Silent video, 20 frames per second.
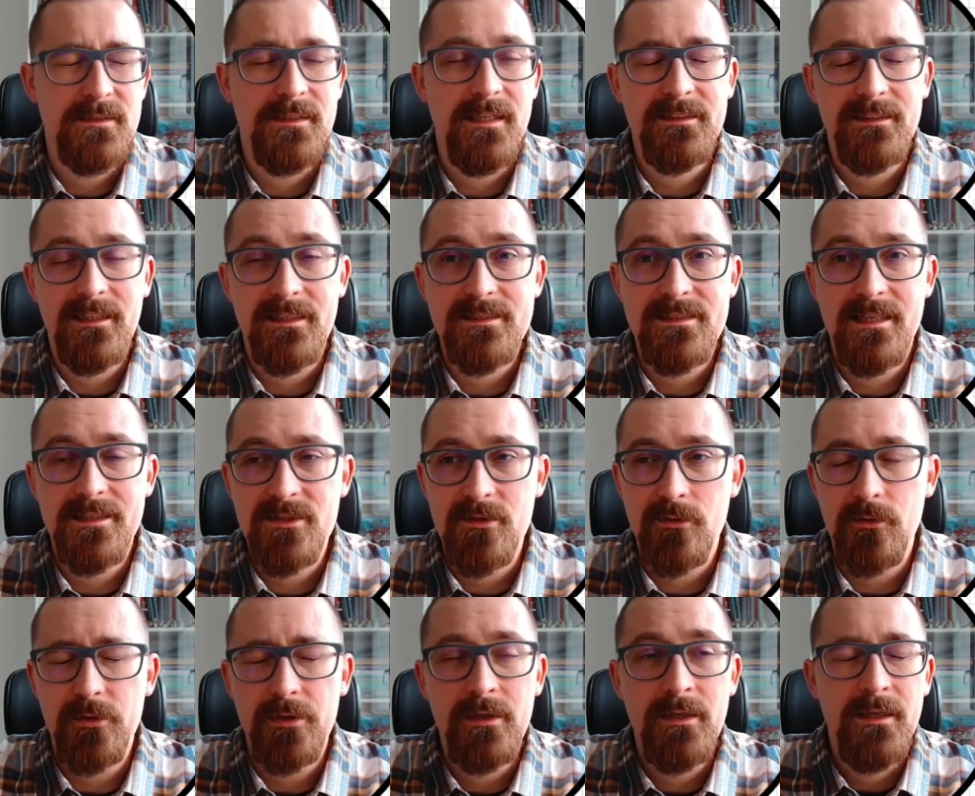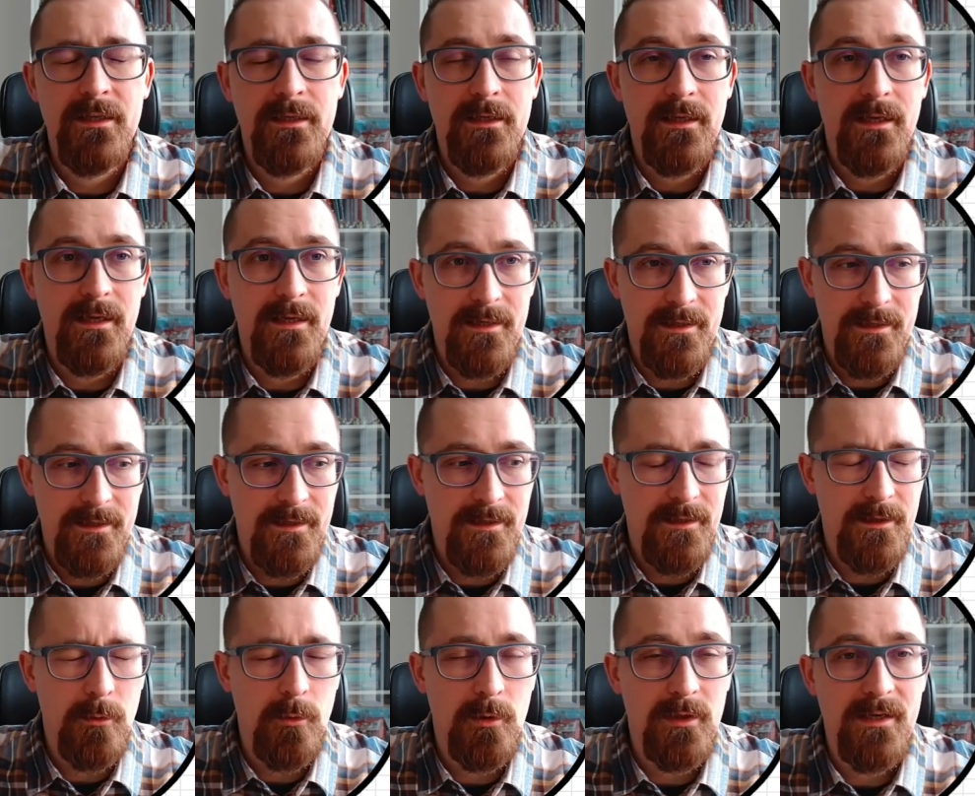data sets, or
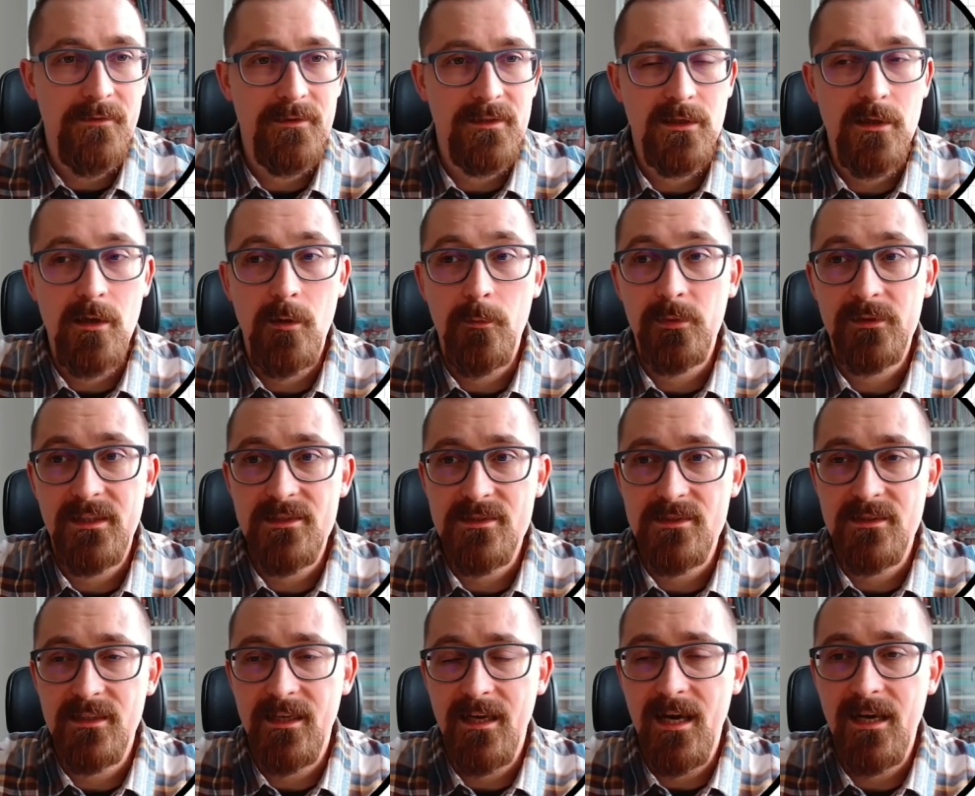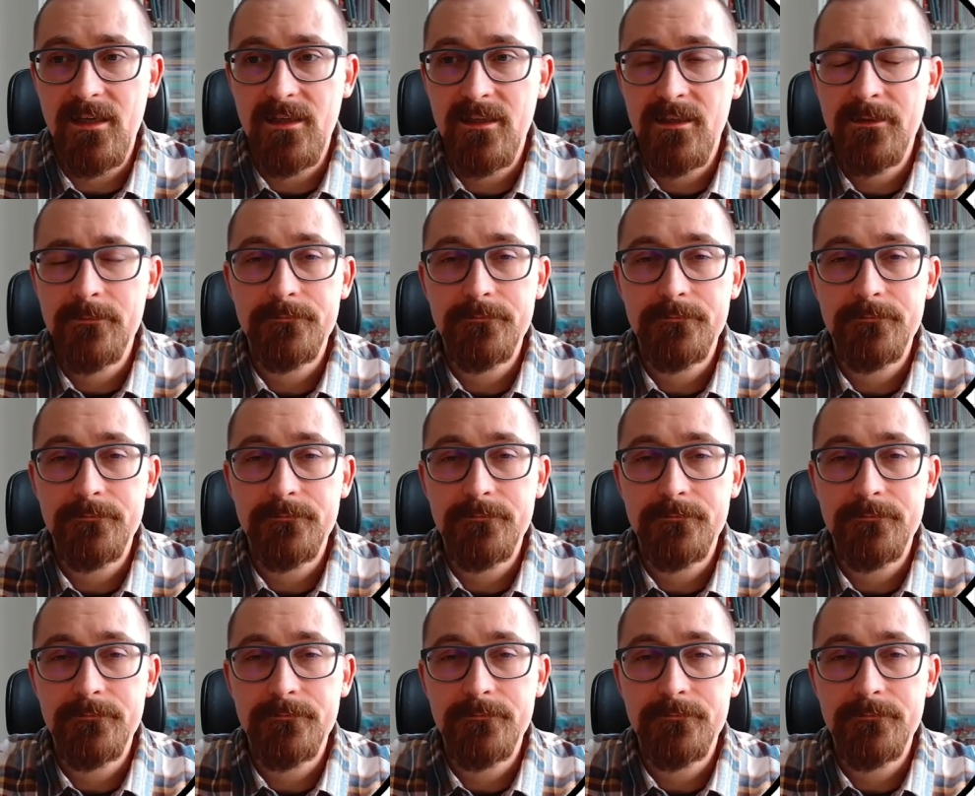whatever the components they are